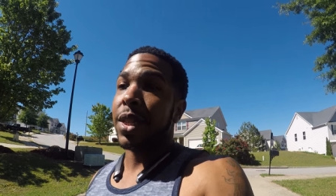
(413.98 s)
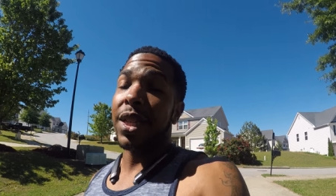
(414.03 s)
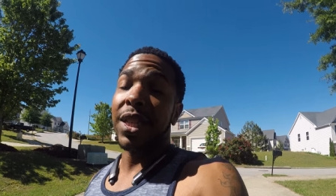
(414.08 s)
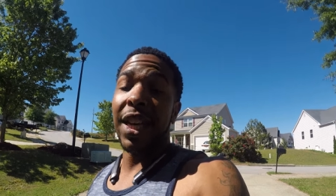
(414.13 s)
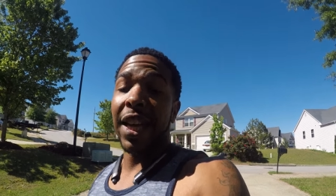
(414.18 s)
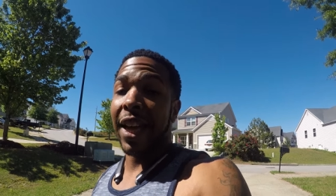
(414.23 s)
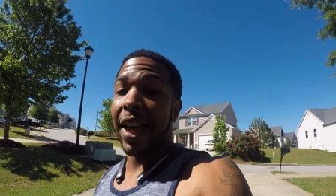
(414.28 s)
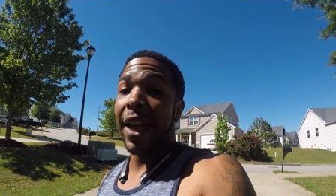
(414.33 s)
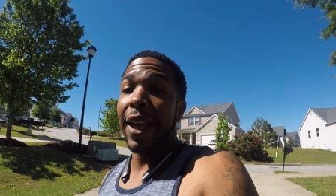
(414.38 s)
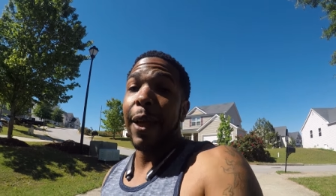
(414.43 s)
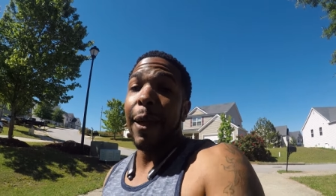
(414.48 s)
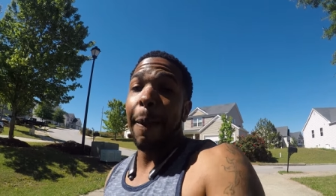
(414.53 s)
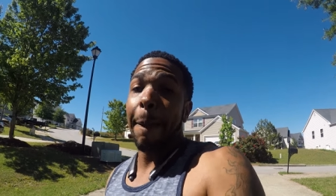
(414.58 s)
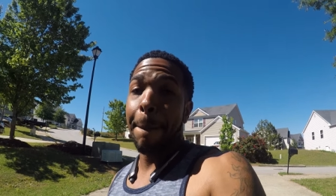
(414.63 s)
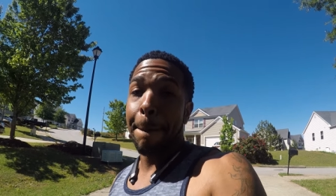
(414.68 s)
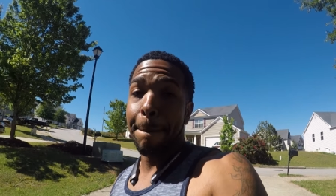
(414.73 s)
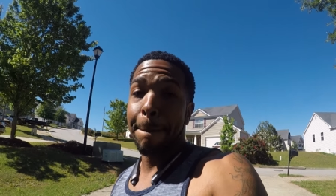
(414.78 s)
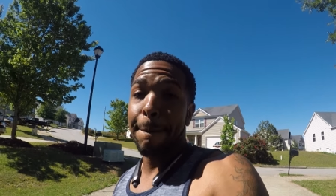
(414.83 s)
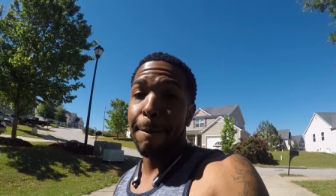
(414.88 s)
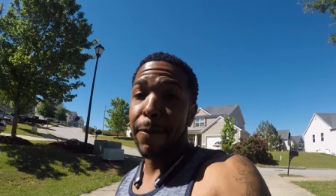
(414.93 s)
cuz I can.
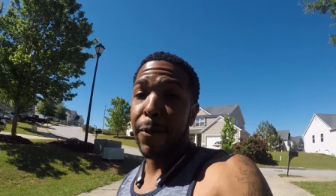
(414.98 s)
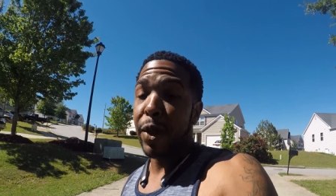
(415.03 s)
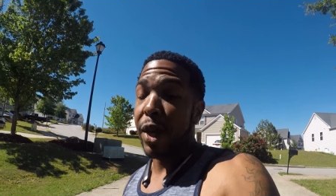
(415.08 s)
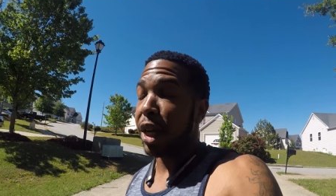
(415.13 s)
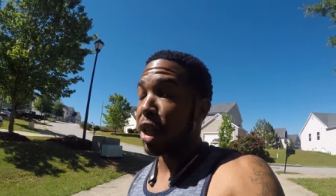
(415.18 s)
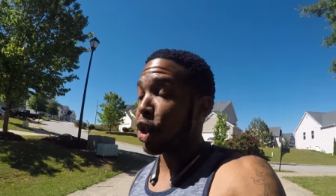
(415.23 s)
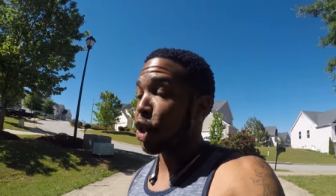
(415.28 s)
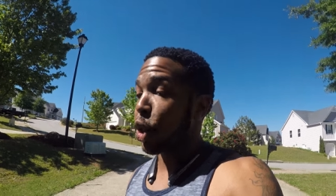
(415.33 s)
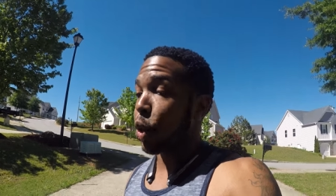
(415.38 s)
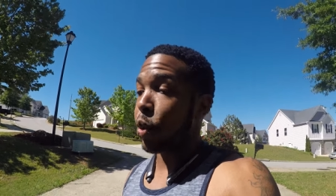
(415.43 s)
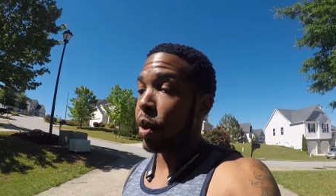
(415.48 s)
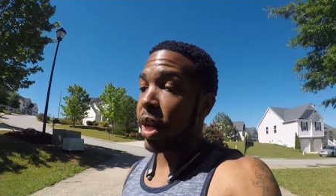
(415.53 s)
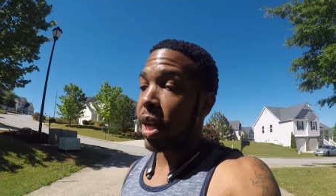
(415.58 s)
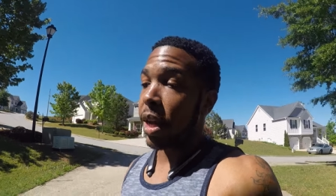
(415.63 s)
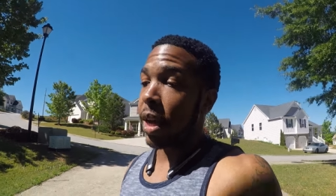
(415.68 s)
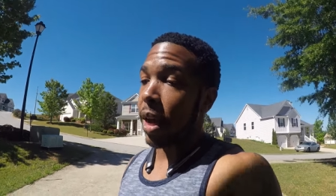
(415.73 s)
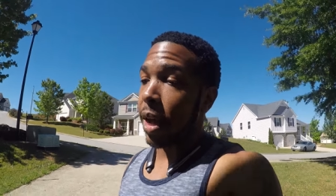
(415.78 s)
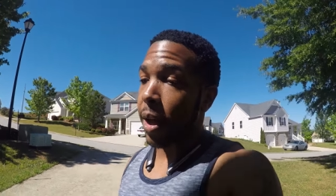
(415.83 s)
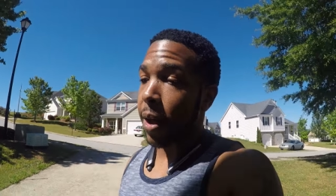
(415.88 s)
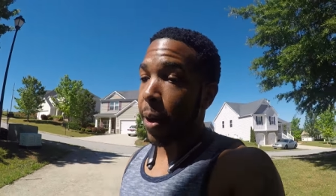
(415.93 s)
So
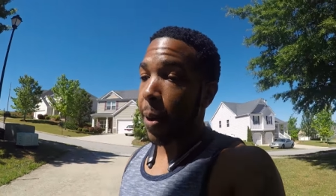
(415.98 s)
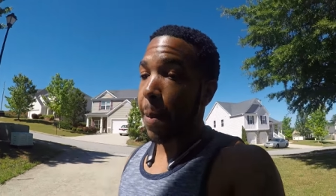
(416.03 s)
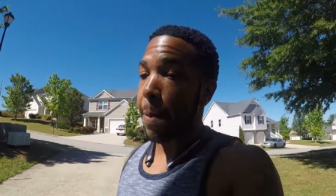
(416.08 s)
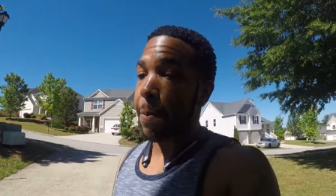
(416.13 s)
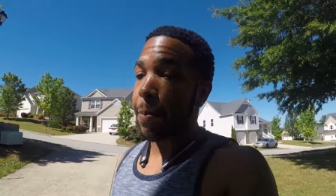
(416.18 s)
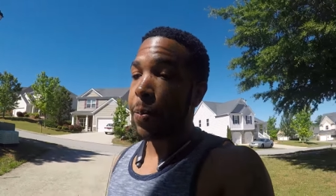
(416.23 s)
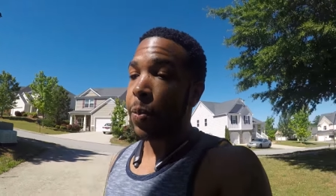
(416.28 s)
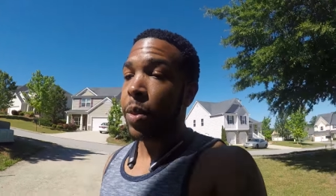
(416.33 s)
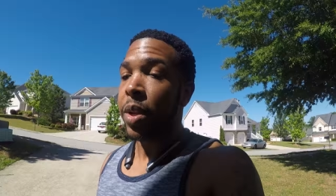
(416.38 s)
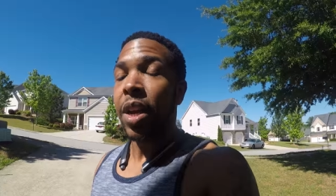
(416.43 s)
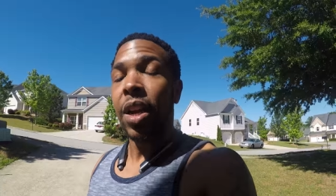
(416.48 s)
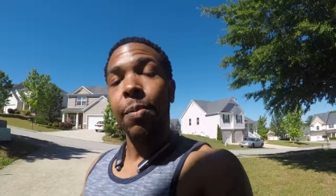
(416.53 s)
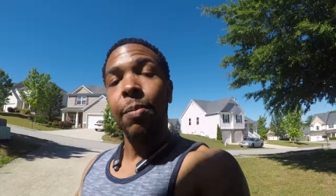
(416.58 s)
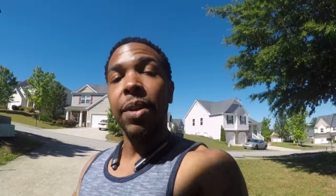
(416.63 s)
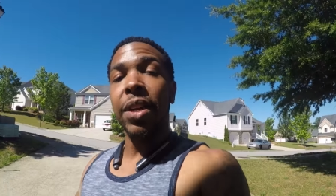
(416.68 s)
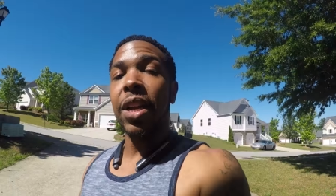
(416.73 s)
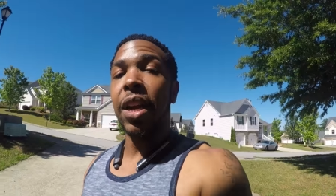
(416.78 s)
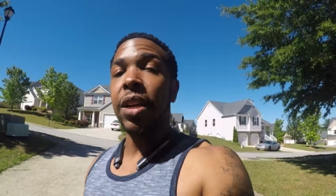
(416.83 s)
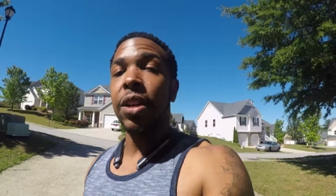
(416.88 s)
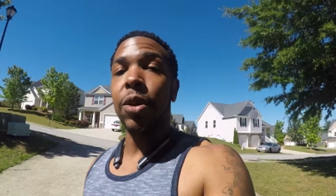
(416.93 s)
yeah, um,
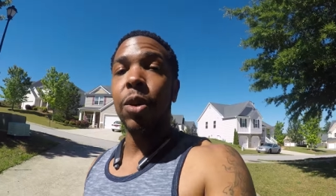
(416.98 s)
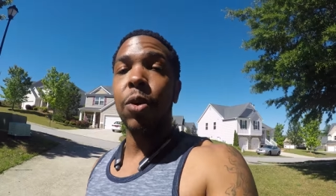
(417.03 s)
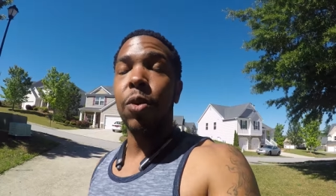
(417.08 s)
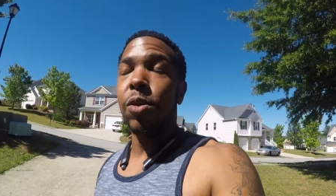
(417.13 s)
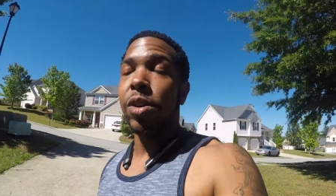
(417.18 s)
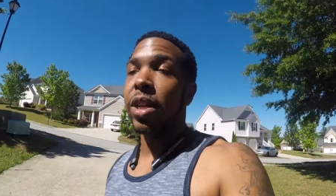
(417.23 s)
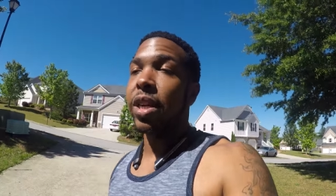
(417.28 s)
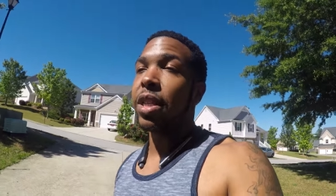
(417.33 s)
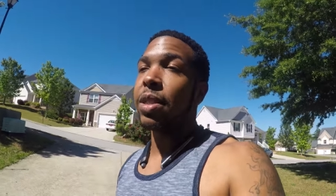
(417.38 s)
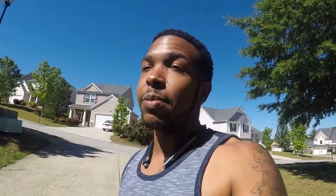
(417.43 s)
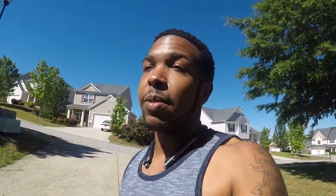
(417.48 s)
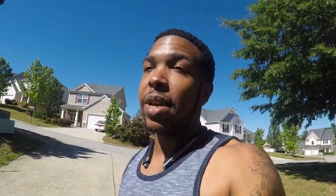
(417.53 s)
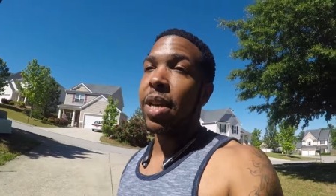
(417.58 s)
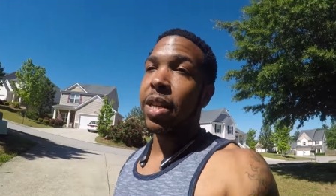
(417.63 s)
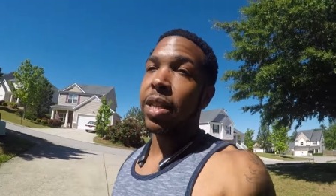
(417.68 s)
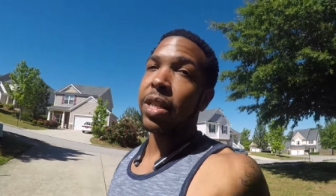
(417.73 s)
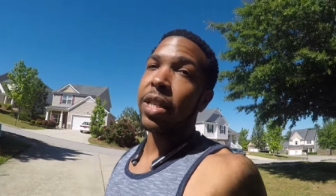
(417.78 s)
Man, y'all know who it is, man.